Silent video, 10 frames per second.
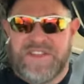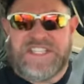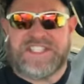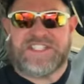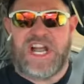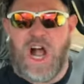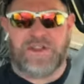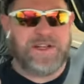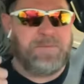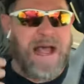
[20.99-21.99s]
This is
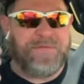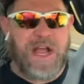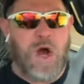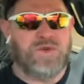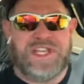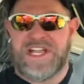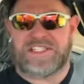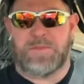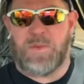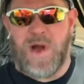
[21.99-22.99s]
talking about the Old
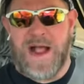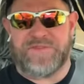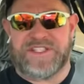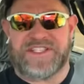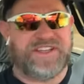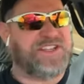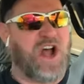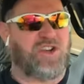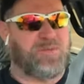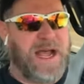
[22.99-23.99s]
Testament prophets. It's
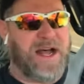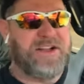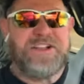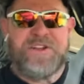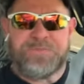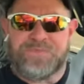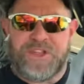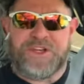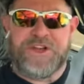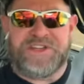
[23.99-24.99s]
talking about
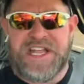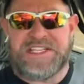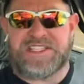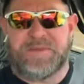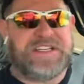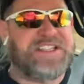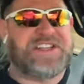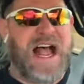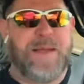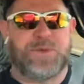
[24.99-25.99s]
the New Testament
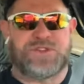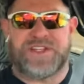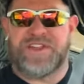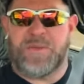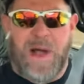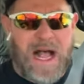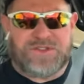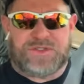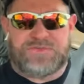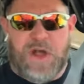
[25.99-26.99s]
disciples and the
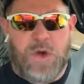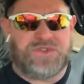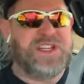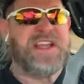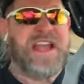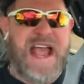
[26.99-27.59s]
apostles, folks.